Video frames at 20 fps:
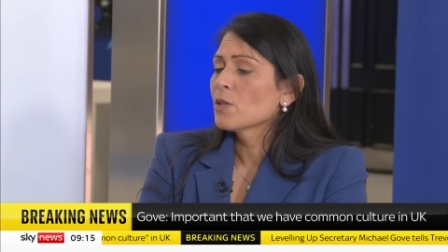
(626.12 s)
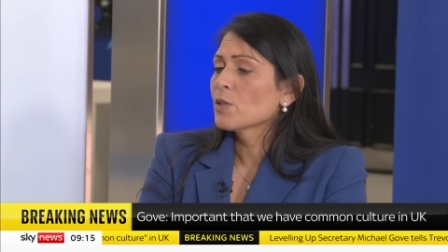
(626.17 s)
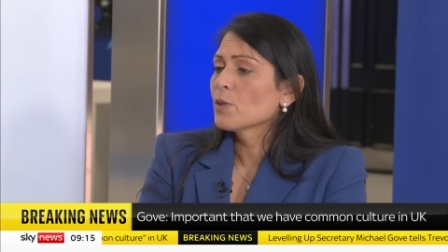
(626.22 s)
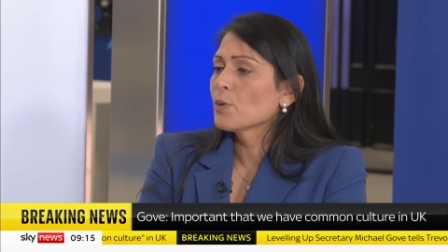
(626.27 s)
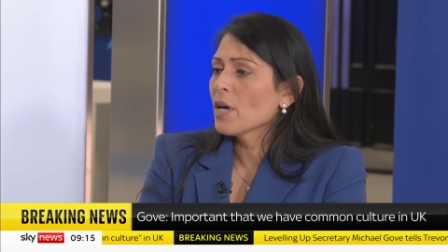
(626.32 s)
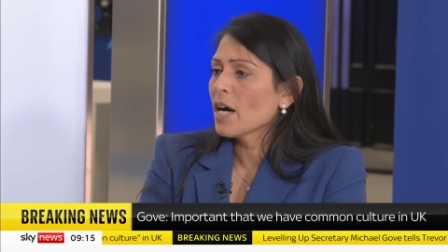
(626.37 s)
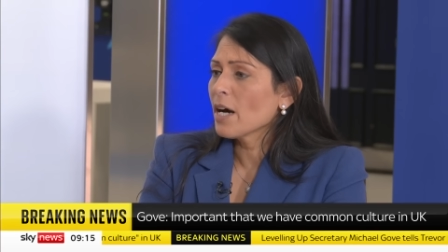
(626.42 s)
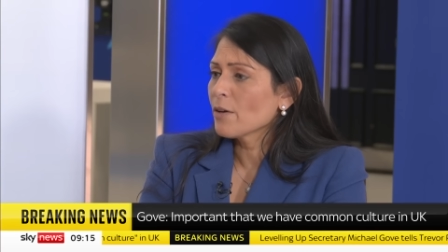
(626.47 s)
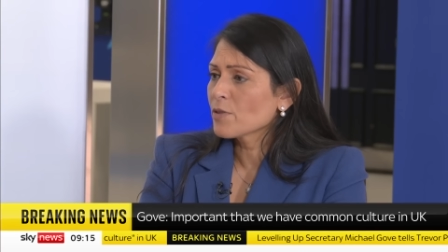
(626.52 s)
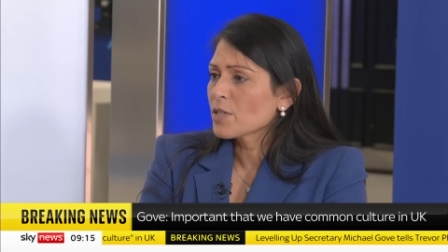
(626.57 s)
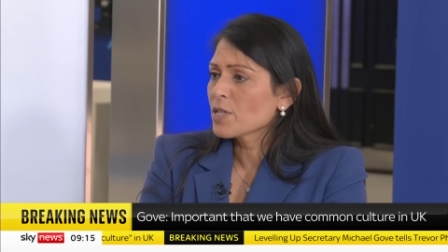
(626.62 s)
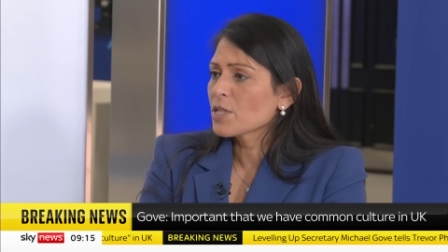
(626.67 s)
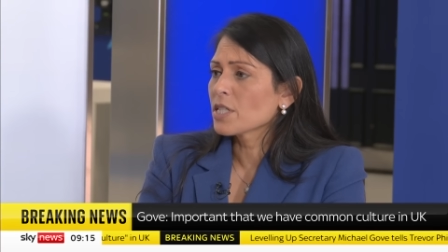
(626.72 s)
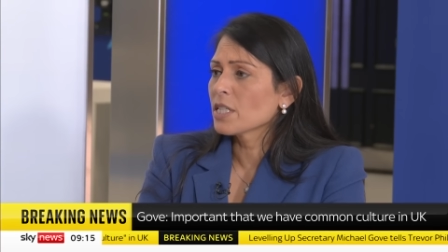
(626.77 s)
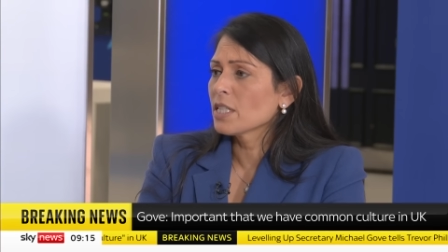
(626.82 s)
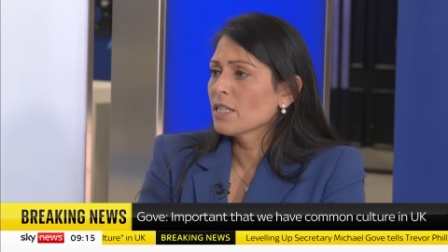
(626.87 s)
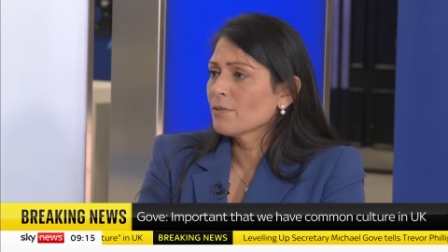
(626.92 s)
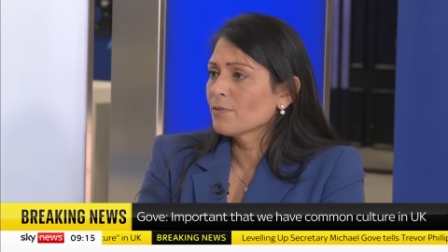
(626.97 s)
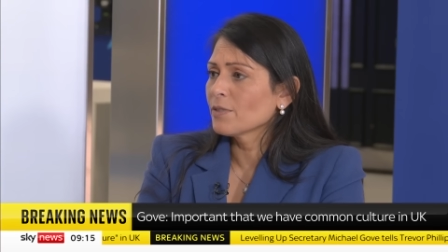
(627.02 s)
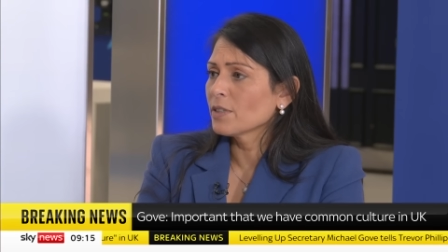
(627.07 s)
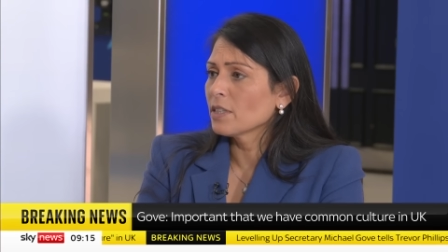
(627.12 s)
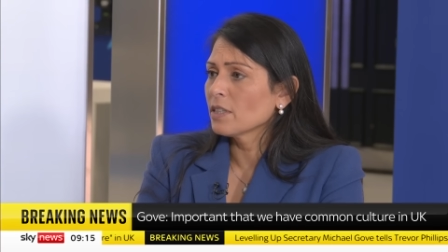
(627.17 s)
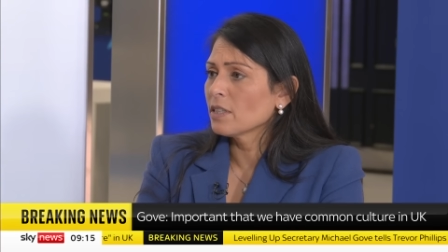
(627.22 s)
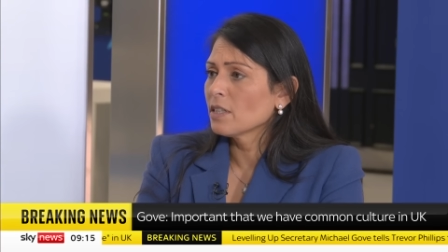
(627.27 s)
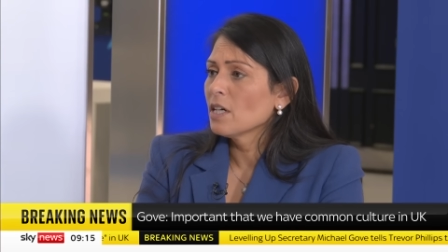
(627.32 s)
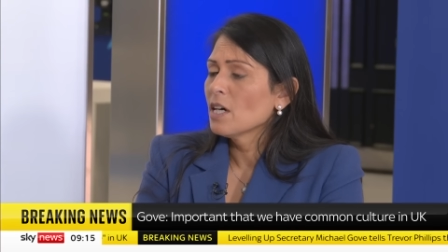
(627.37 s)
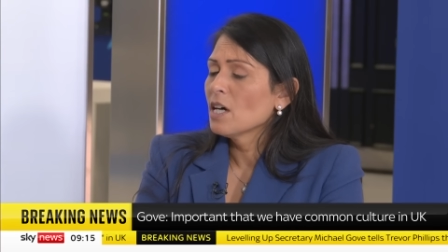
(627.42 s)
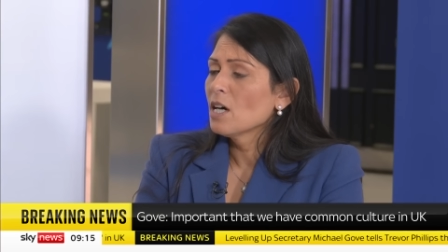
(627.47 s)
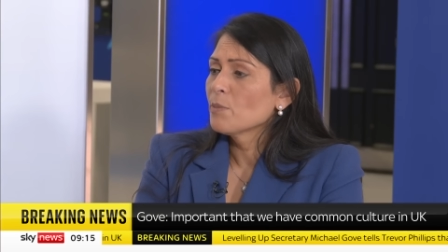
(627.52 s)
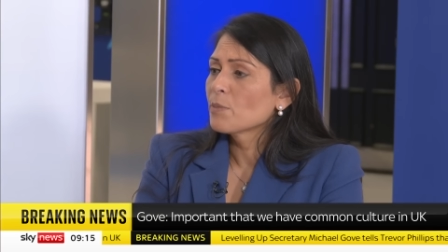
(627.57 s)
you have to
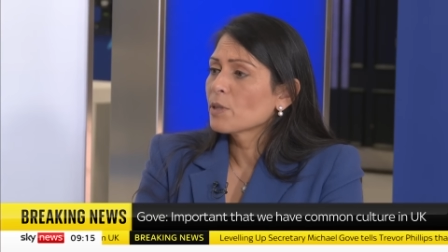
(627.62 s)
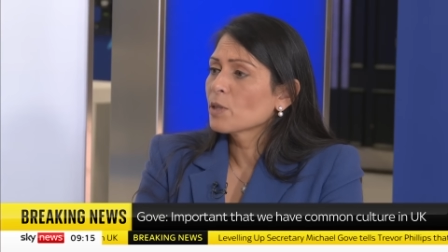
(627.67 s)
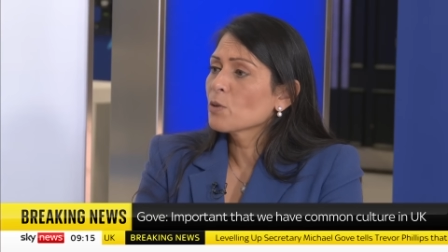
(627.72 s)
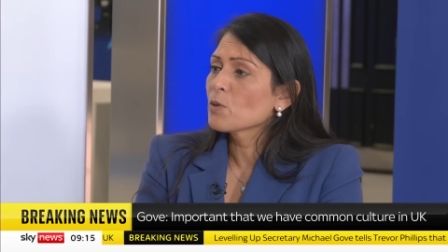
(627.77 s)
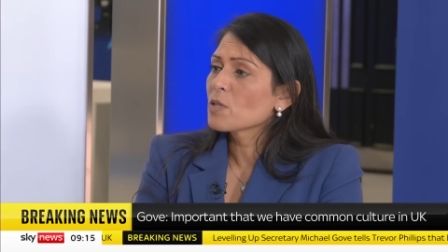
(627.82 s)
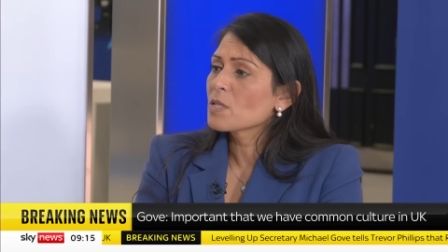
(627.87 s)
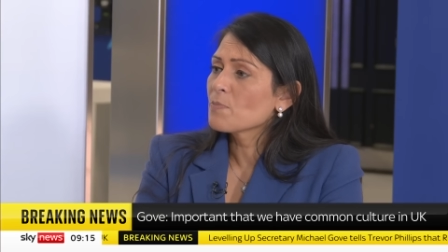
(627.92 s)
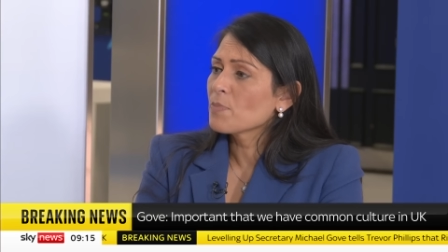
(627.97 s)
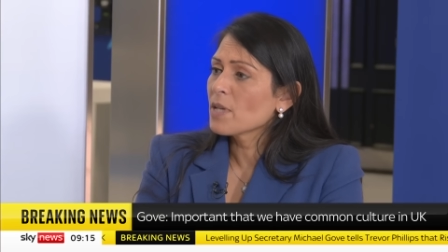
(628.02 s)
deliver. But of course,